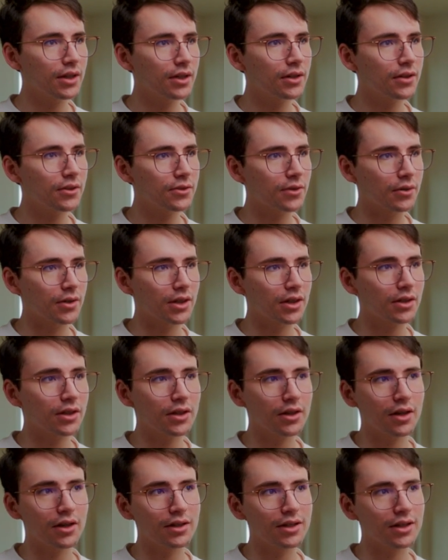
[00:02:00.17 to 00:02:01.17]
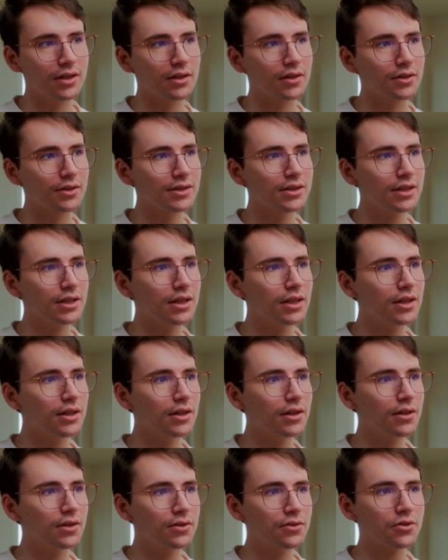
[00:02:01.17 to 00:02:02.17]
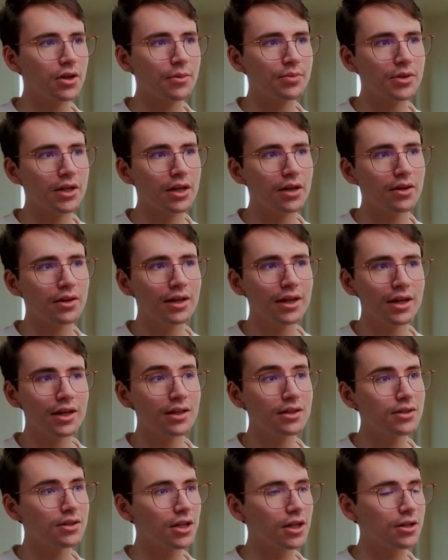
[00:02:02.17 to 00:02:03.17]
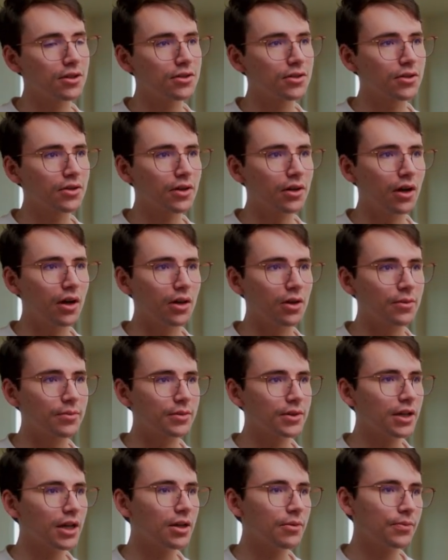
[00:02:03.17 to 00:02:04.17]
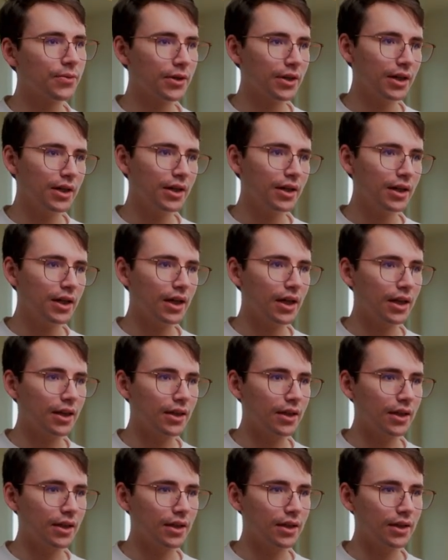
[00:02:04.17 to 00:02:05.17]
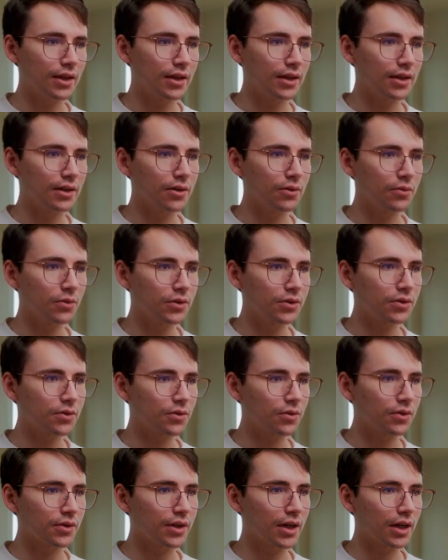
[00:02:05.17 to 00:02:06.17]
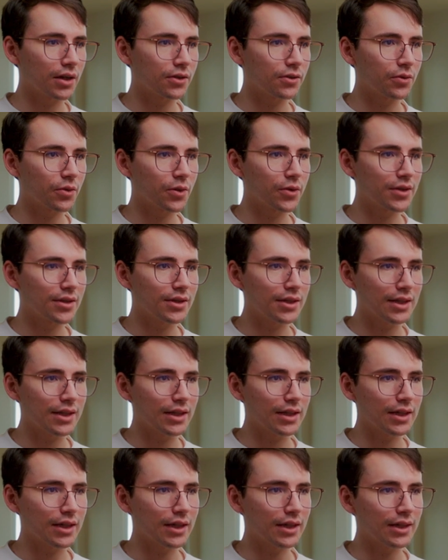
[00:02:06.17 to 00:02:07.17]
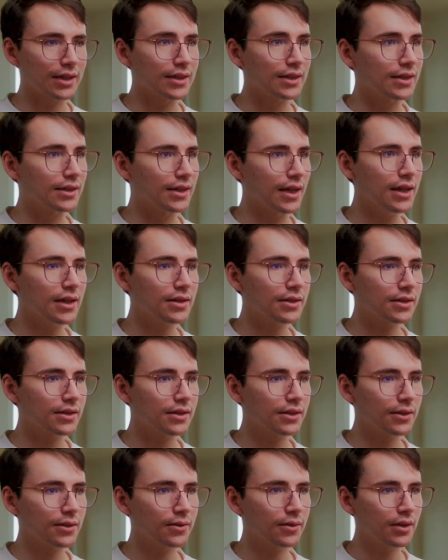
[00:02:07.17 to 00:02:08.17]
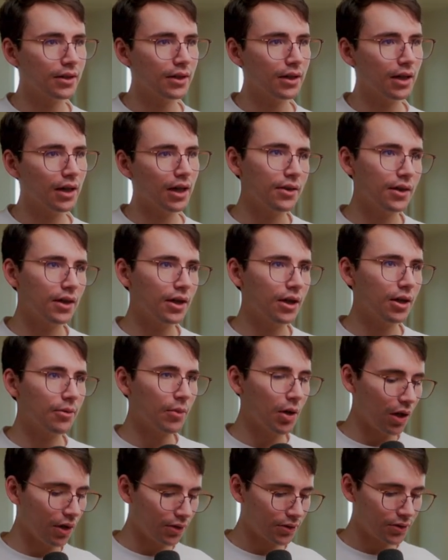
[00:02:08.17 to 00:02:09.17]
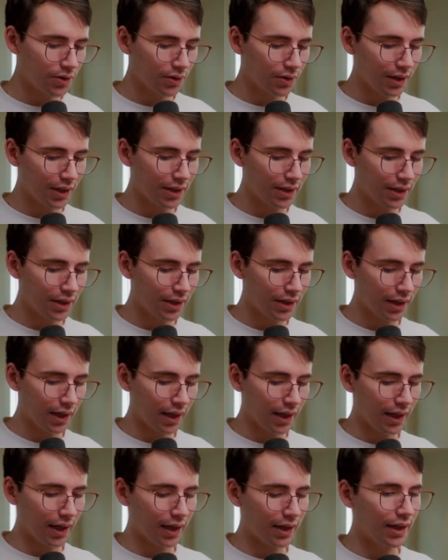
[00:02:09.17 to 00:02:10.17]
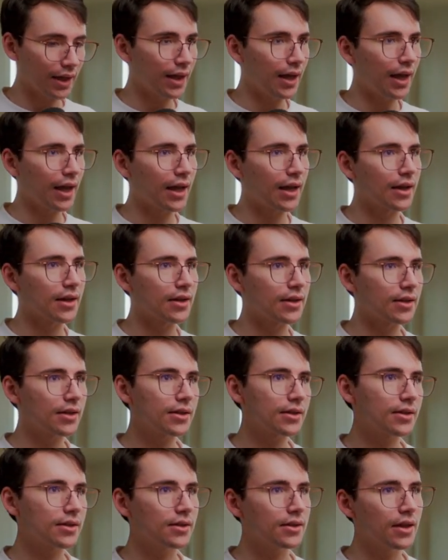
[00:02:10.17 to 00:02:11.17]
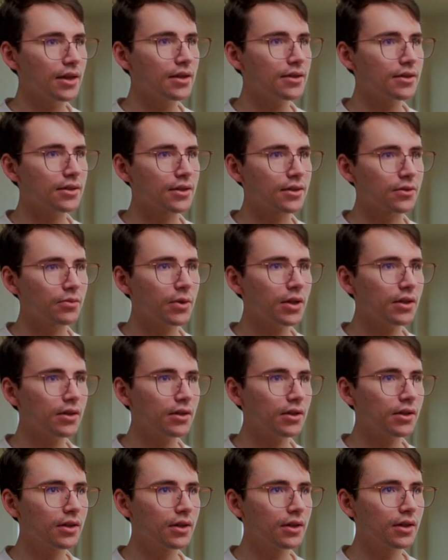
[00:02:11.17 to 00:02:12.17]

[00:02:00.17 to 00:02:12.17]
here. So I'm going to click on the little T drop down, change your column type, and then we'll scroll down to where we see date. And then I'm also going to need an end date as well.